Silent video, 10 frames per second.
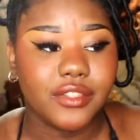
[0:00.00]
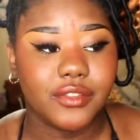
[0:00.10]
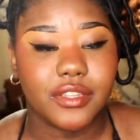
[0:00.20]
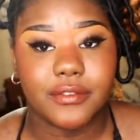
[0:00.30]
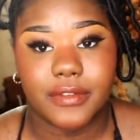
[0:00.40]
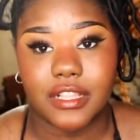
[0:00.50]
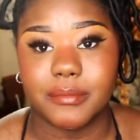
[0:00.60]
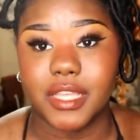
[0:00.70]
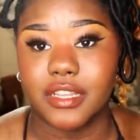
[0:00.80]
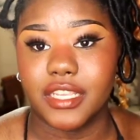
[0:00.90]
You can follow
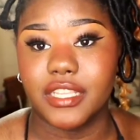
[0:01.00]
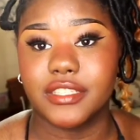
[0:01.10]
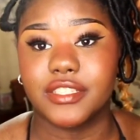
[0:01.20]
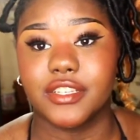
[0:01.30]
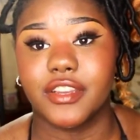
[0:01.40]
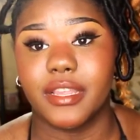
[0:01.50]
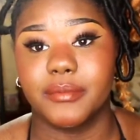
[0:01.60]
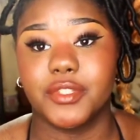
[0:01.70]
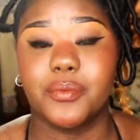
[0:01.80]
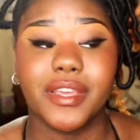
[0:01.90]
me on
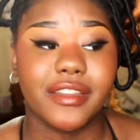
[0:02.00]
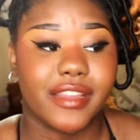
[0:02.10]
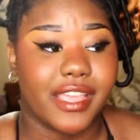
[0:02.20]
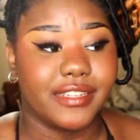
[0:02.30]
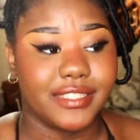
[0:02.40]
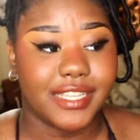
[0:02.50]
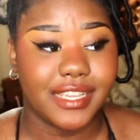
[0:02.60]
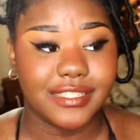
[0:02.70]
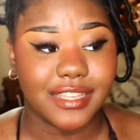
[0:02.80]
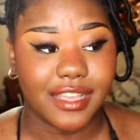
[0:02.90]
Instagram, Twitter, and
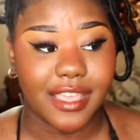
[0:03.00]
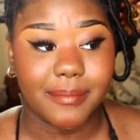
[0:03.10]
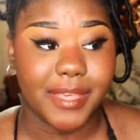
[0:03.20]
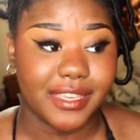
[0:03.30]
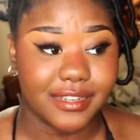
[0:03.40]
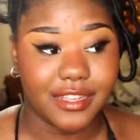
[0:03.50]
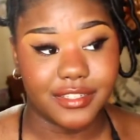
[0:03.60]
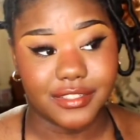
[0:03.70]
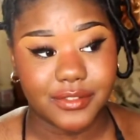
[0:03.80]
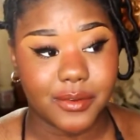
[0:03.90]
TikTok at
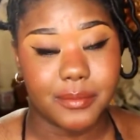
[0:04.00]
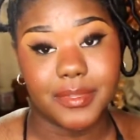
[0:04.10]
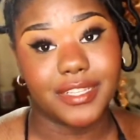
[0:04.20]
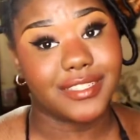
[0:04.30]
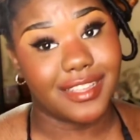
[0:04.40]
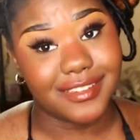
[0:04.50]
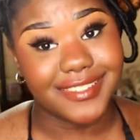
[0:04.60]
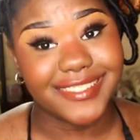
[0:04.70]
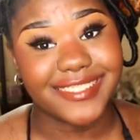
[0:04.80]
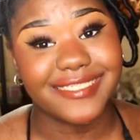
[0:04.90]

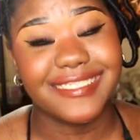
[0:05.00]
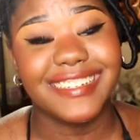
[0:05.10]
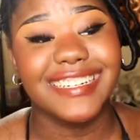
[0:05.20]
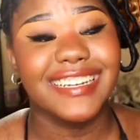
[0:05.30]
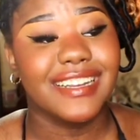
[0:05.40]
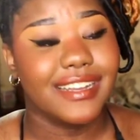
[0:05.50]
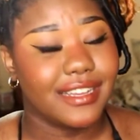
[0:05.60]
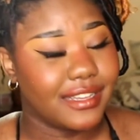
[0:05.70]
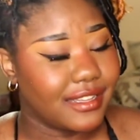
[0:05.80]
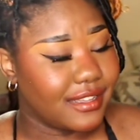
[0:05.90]
Megan_Blush_.
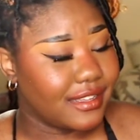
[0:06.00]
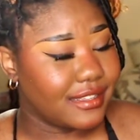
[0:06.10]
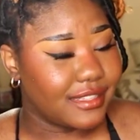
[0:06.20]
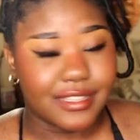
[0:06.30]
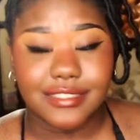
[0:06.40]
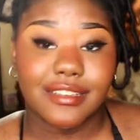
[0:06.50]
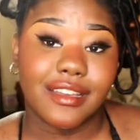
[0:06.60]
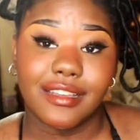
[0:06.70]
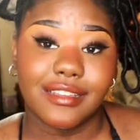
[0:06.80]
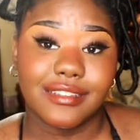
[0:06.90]
Yes, God.